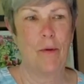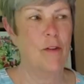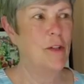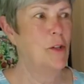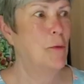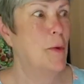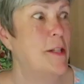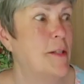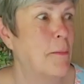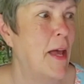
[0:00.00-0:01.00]
of a
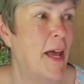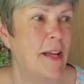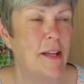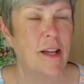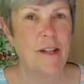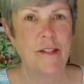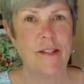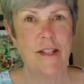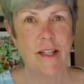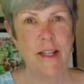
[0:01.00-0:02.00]
Louisa May
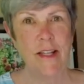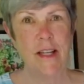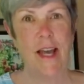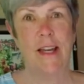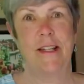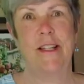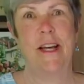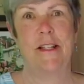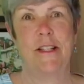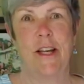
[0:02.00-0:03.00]
sitting at a
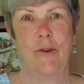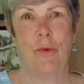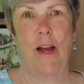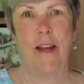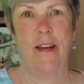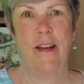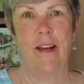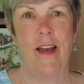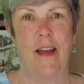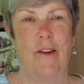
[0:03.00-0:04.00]
desk and writing,
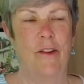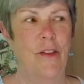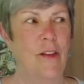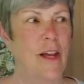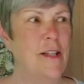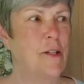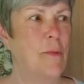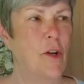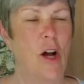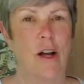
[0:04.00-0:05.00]
and the lights
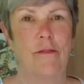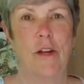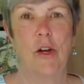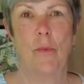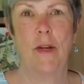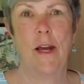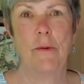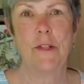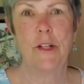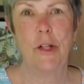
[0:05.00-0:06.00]
went off. When I
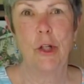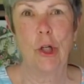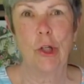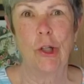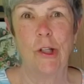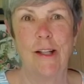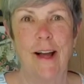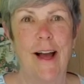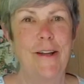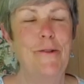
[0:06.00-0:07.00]
was a little girl,
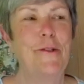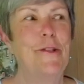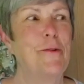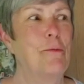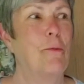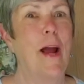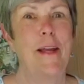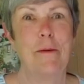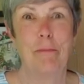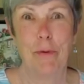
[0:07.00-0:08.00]
I used to
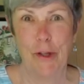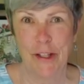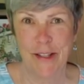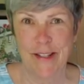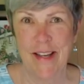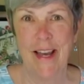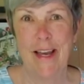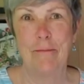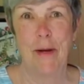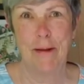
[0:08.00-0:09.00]
write books
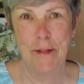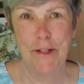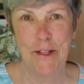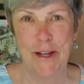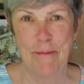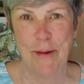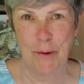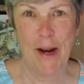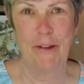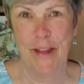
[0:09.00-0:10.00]
and publish them
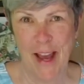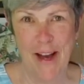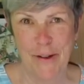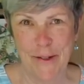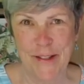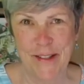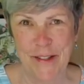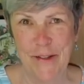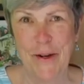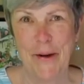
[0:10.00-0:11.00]
around the house.
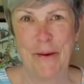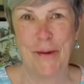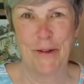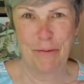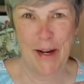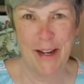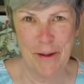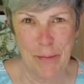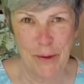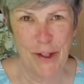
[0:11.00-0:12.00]
You know, I would write
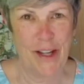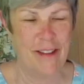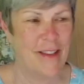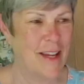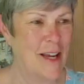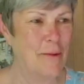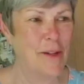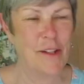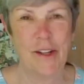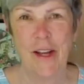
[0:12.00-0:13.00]
a book, and then I
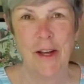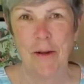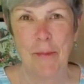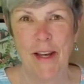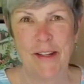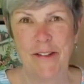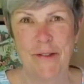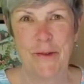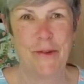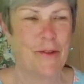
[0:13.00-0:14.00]
would make
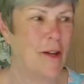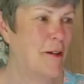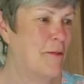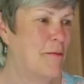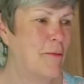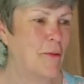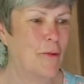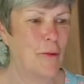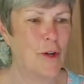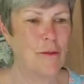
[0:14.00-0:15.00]

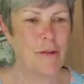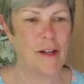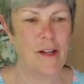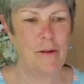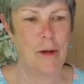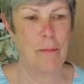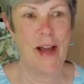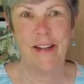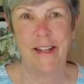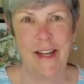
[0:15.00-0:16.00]
sort of a
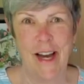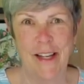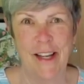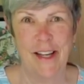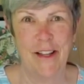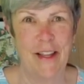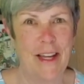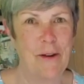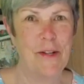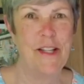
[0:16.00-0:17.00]
binding on it, and then
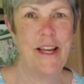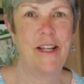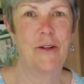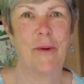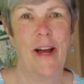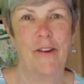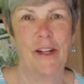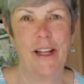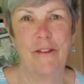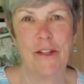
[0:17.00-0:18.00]
I would take it around
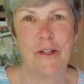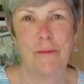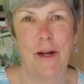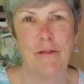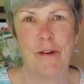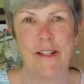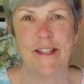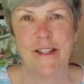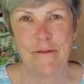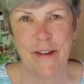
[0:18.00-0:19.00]
and give it to my
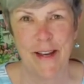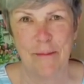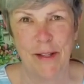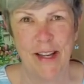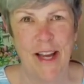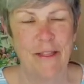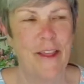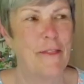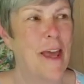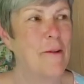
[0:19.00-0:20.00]
friends and family, and
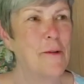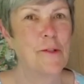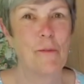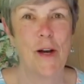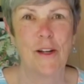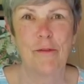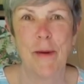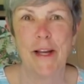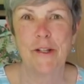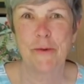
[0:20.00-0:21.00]
that was one of
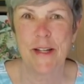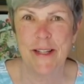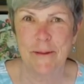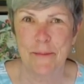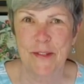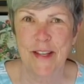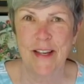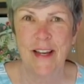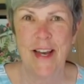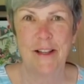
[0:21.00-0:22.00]
my dreams.
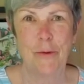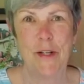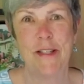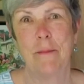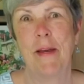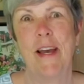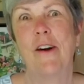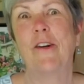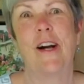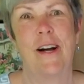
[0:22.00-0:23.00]
And Louisa May
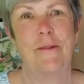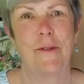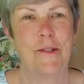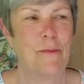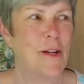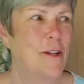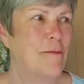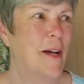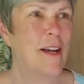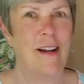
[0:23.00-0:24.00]
Alcott was one of
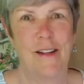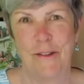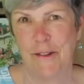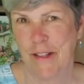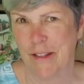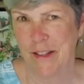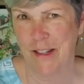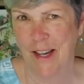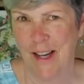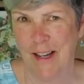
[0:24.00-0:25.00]
my idols at the
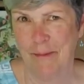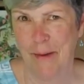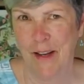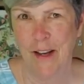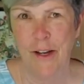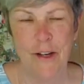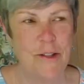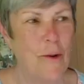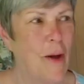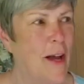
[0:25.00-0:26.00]
time.
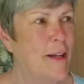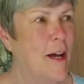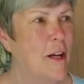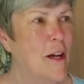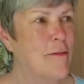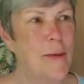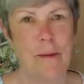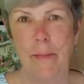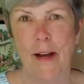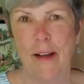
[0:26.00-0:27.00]
So I got off my
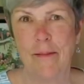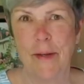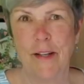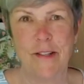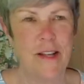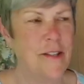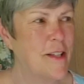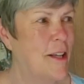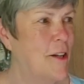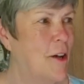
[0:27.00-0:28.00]
butt because I
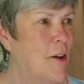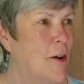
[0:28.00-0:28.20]
said,